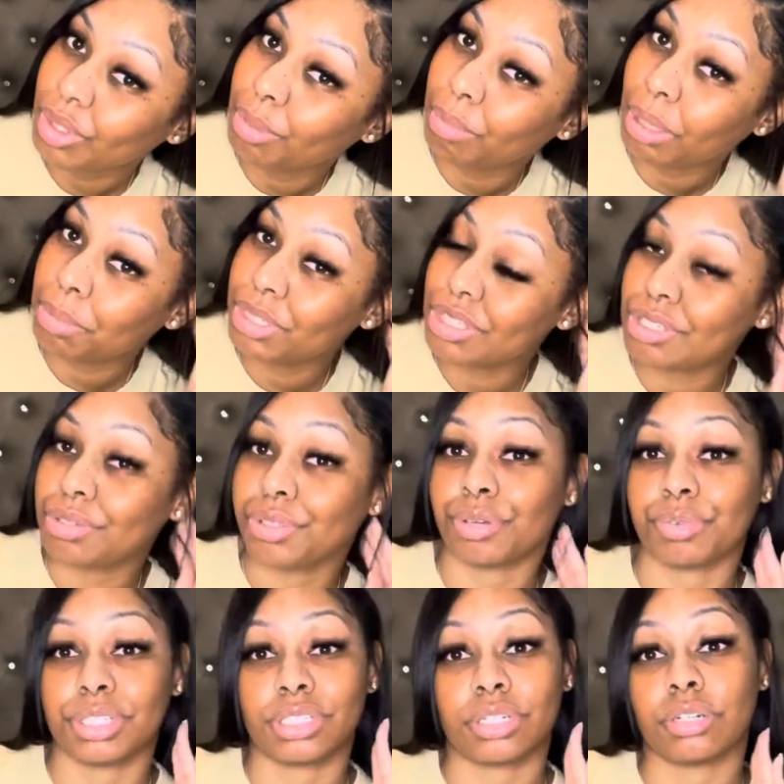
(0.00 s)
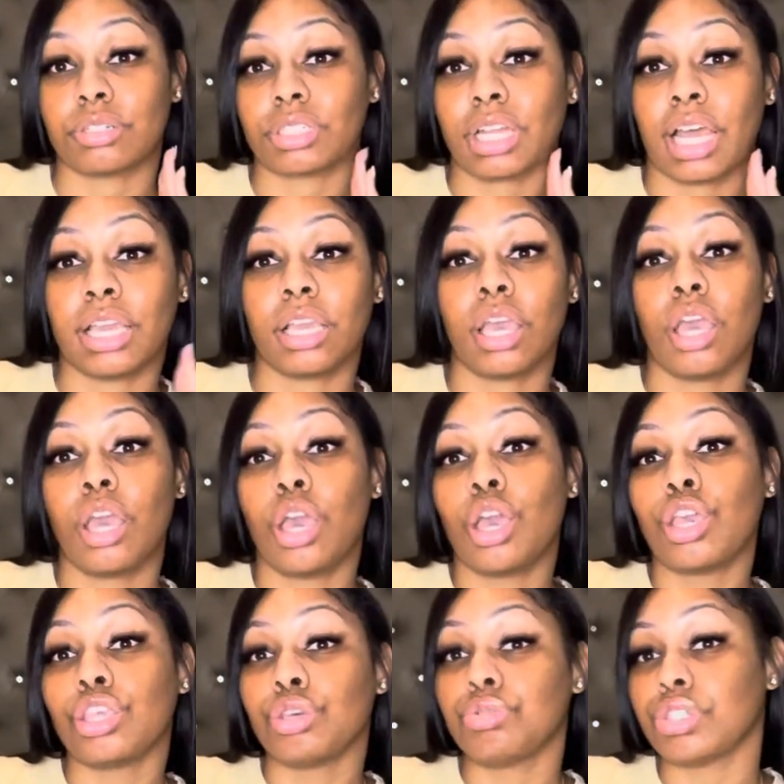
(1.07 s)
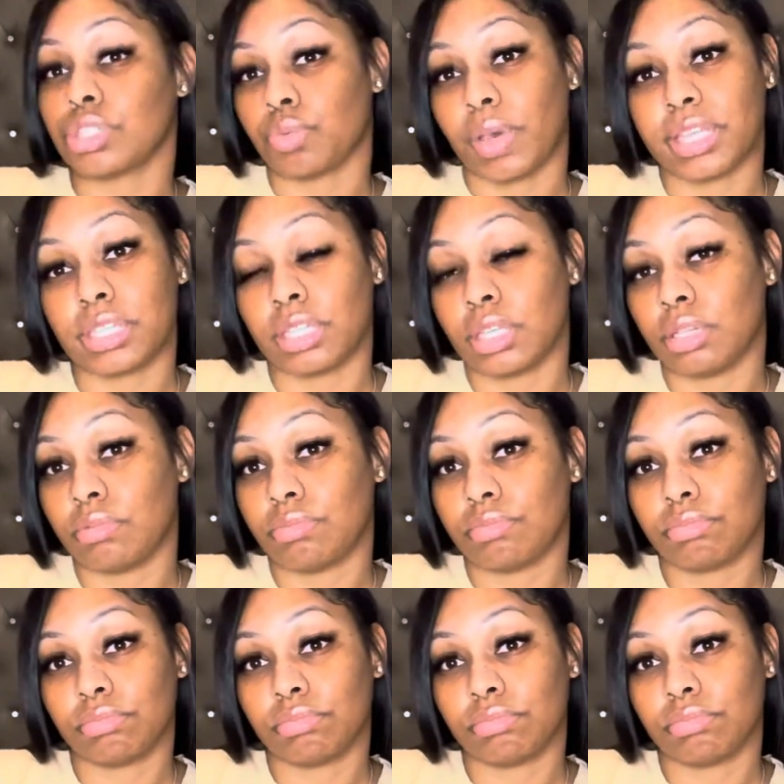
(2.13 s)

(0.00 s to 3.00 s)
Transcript: Maybe just do your research. Like you just wasted